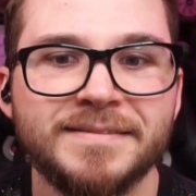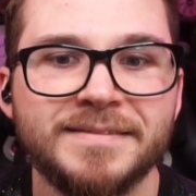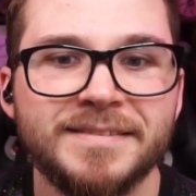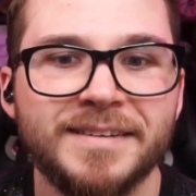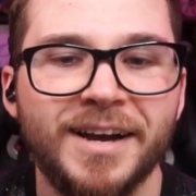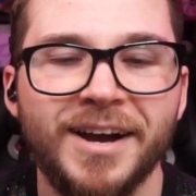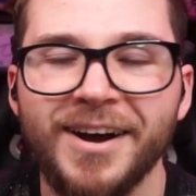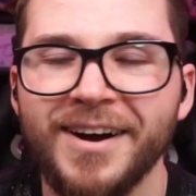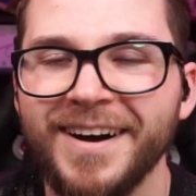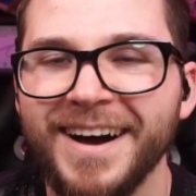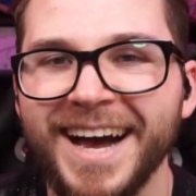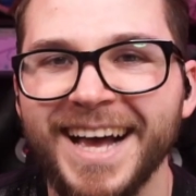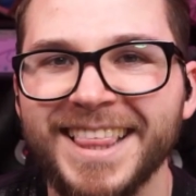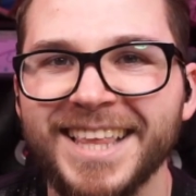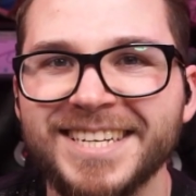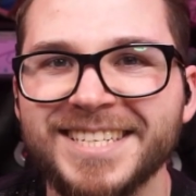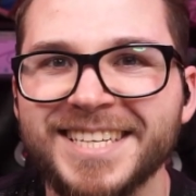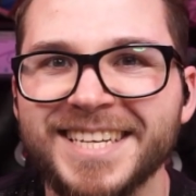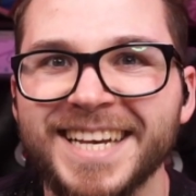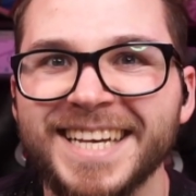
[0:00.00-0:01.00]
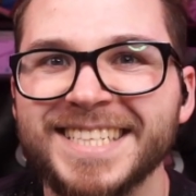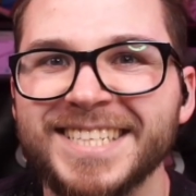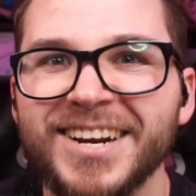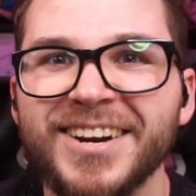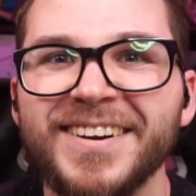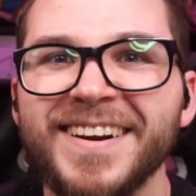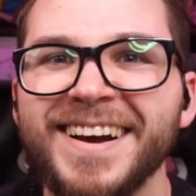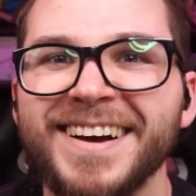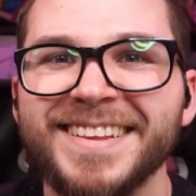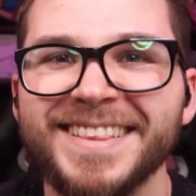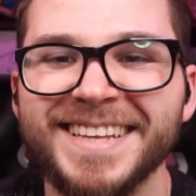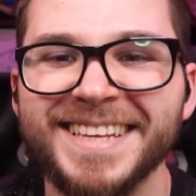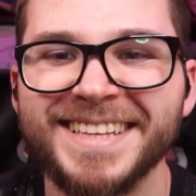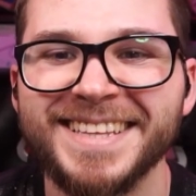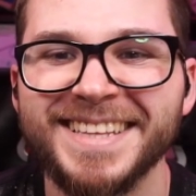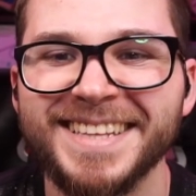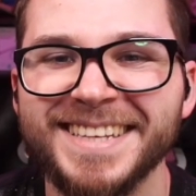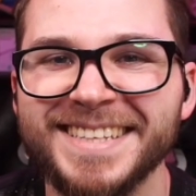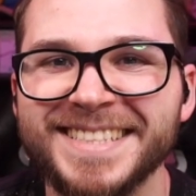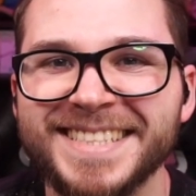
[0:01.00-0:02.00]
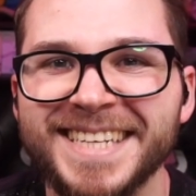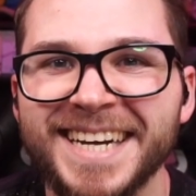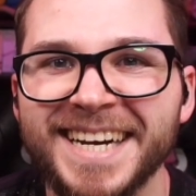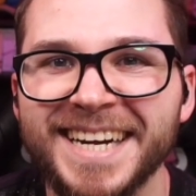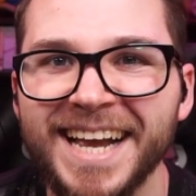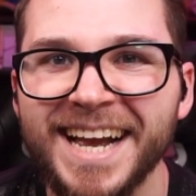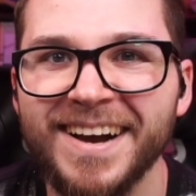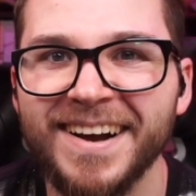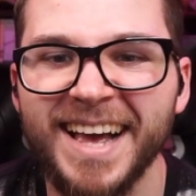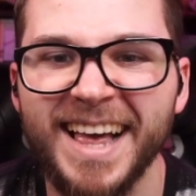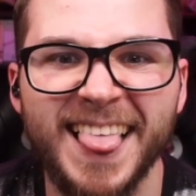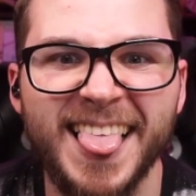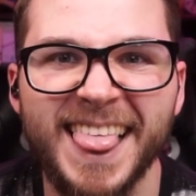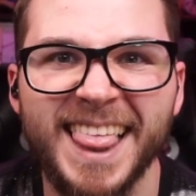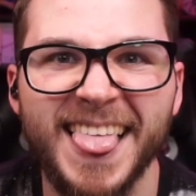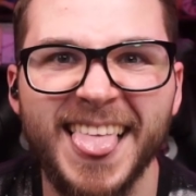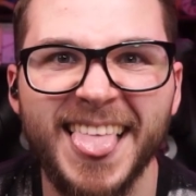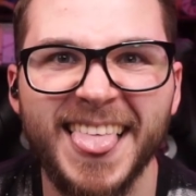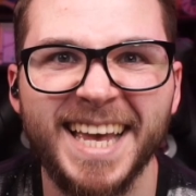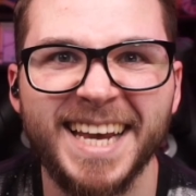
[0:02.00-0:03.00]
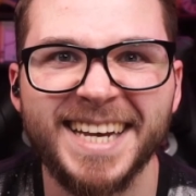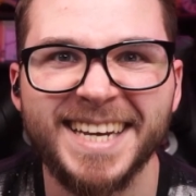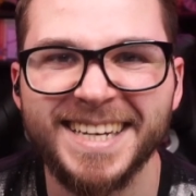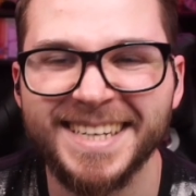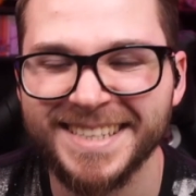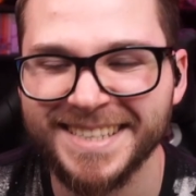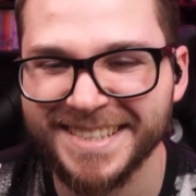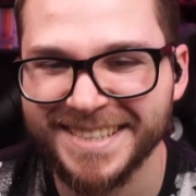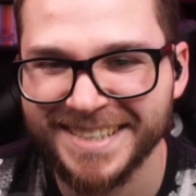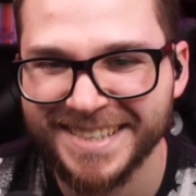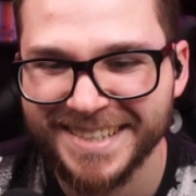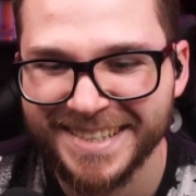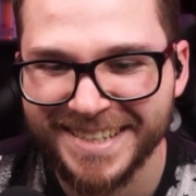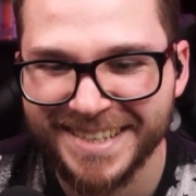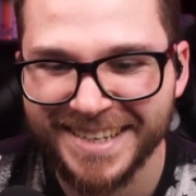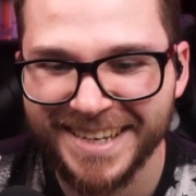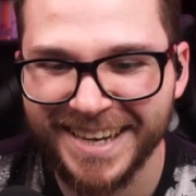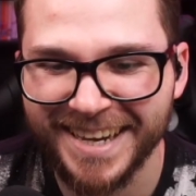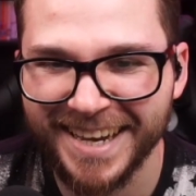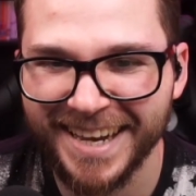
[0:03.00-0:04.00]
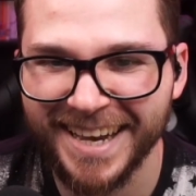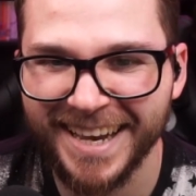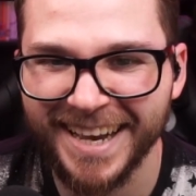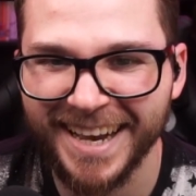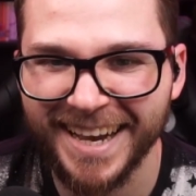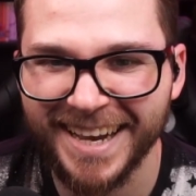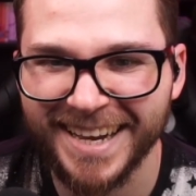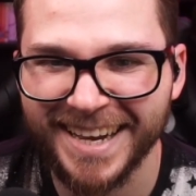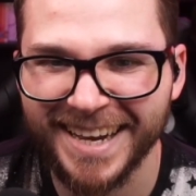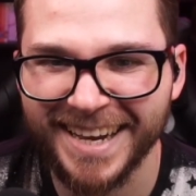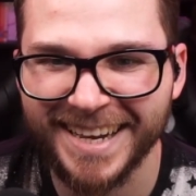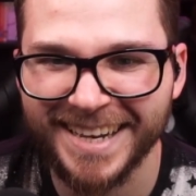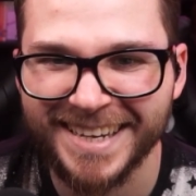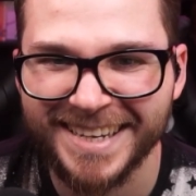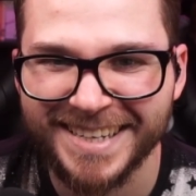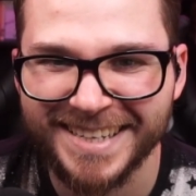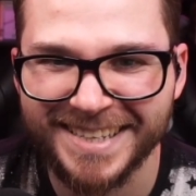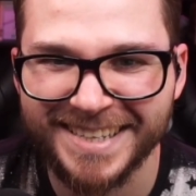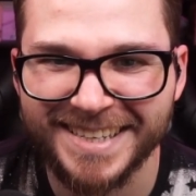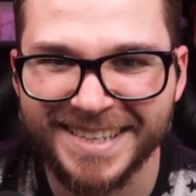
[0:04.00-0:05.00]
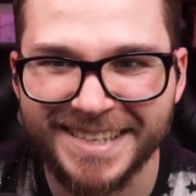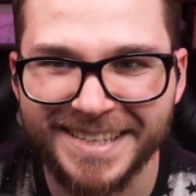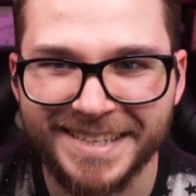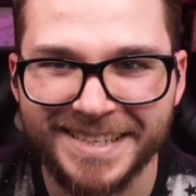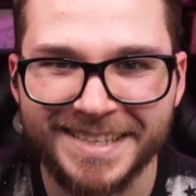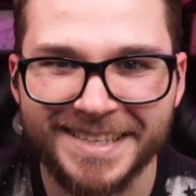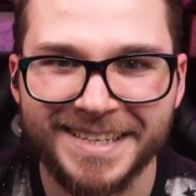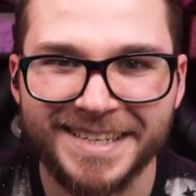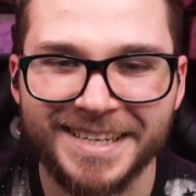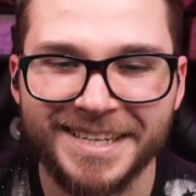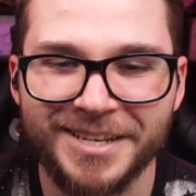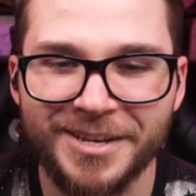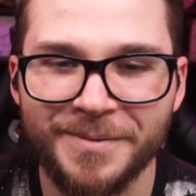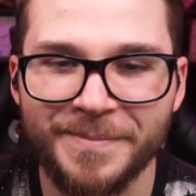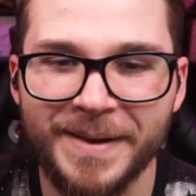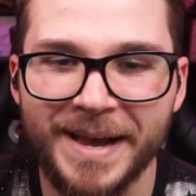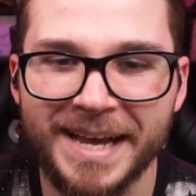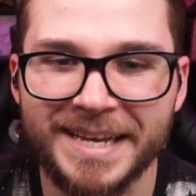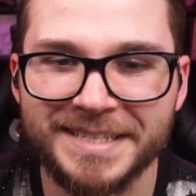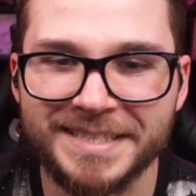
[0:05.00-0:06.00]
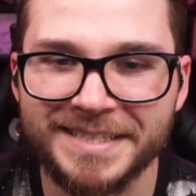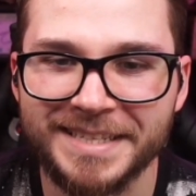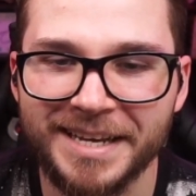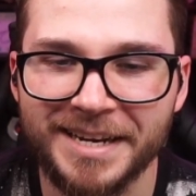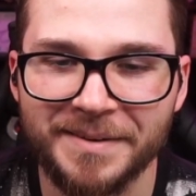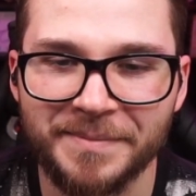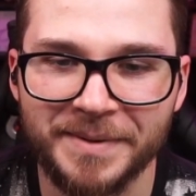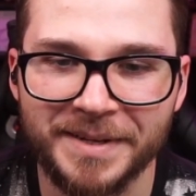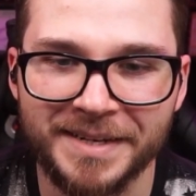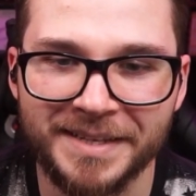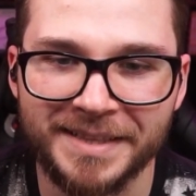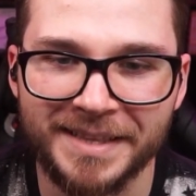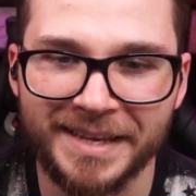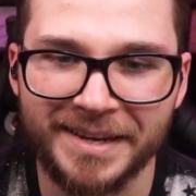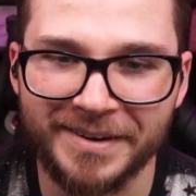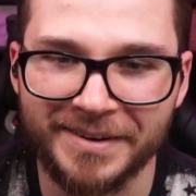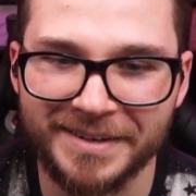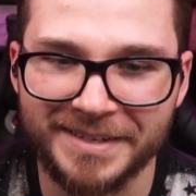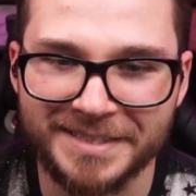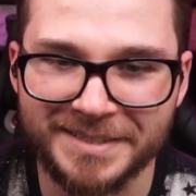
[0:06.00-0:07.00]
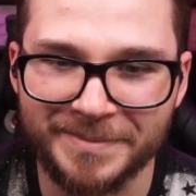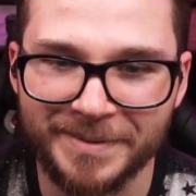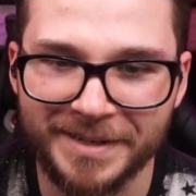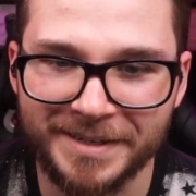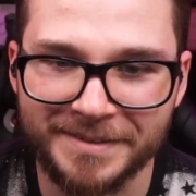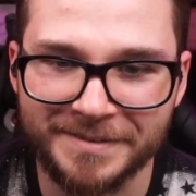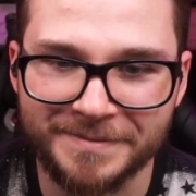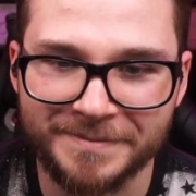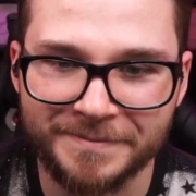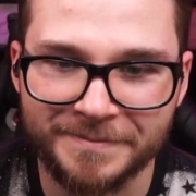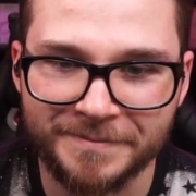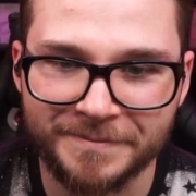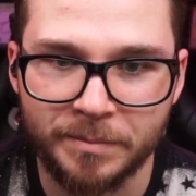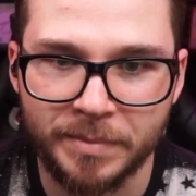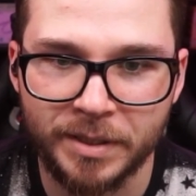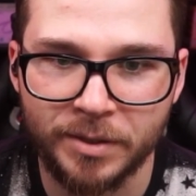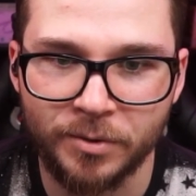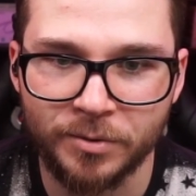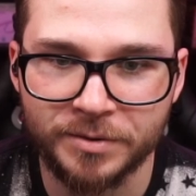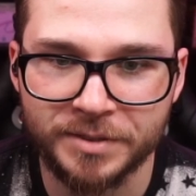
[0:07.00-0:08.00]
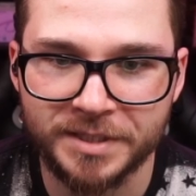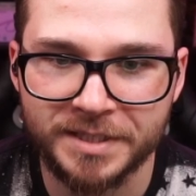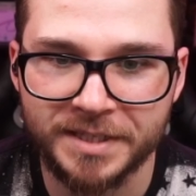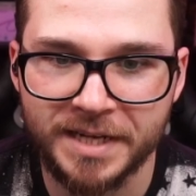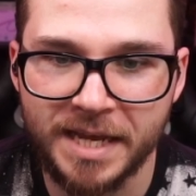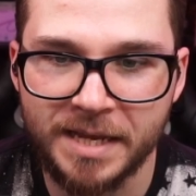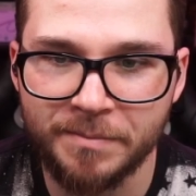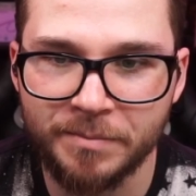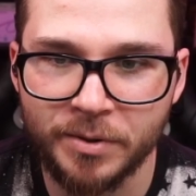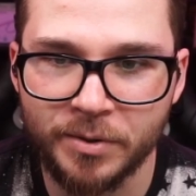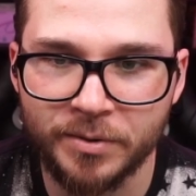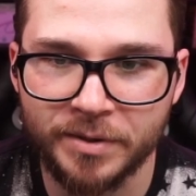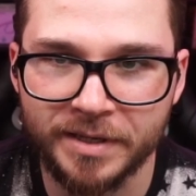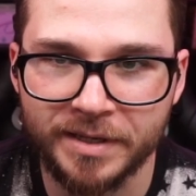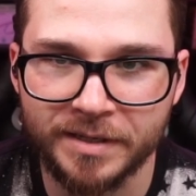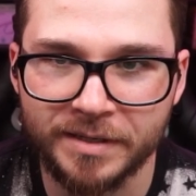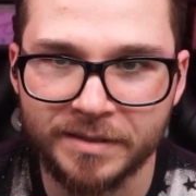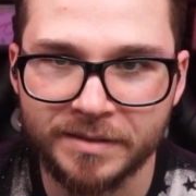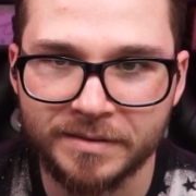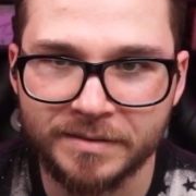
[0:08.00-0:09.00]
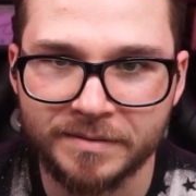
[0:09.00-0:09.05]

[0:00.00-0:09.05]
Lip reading: Oh, I thought she was going to turn around and let a little tongue out. Can you imagine? That would have been hilarious, man. Big old snake booty.